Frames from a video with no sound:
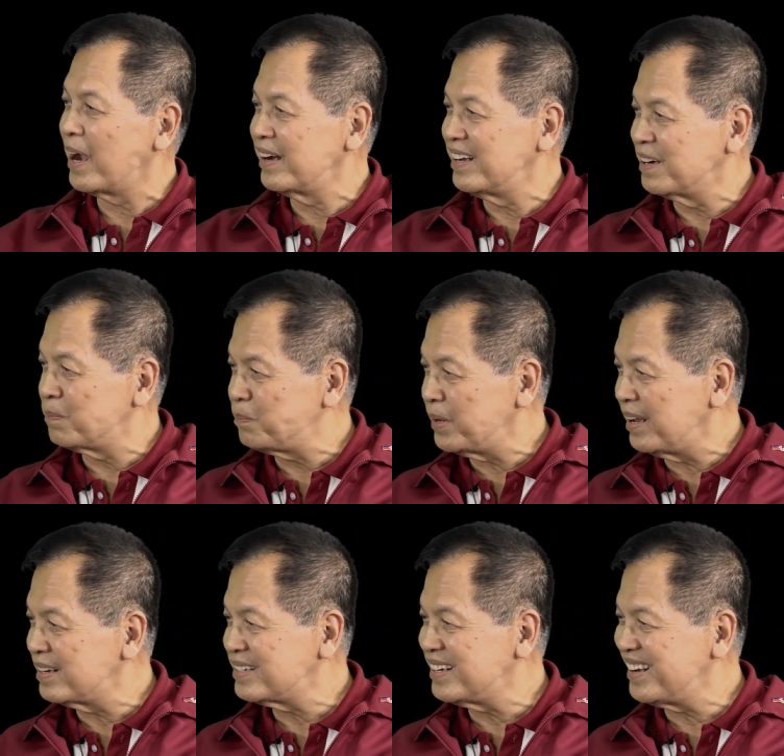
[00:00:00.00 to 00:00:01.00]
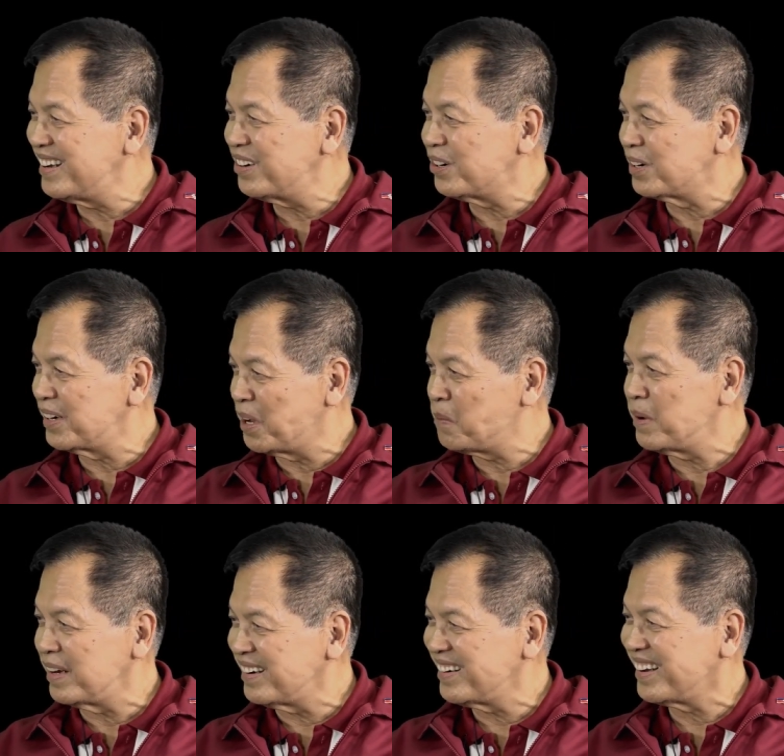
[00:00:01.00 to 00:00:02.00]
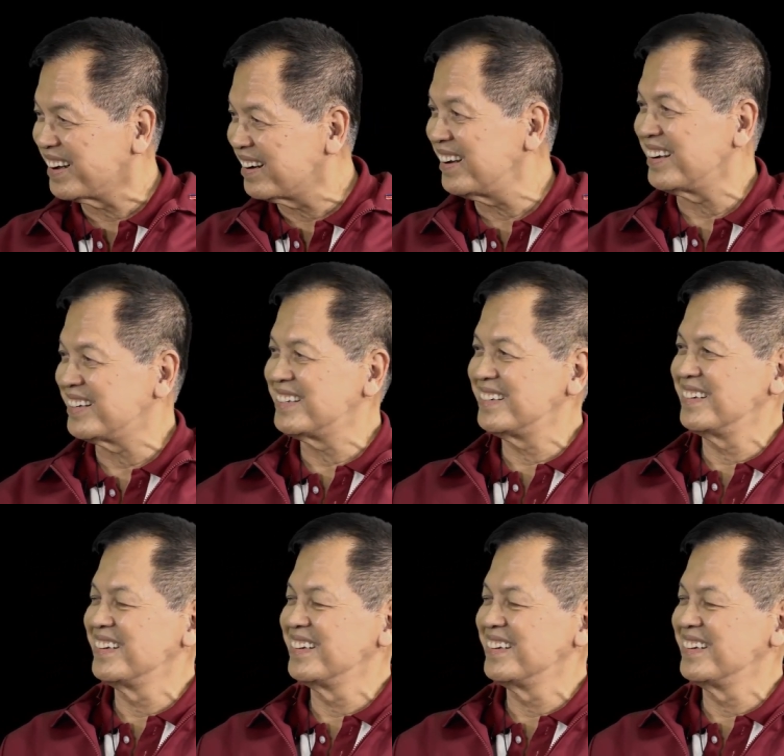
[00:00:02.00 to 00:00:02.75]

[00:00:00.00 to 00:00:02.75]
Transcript: either PhD or MA degrees?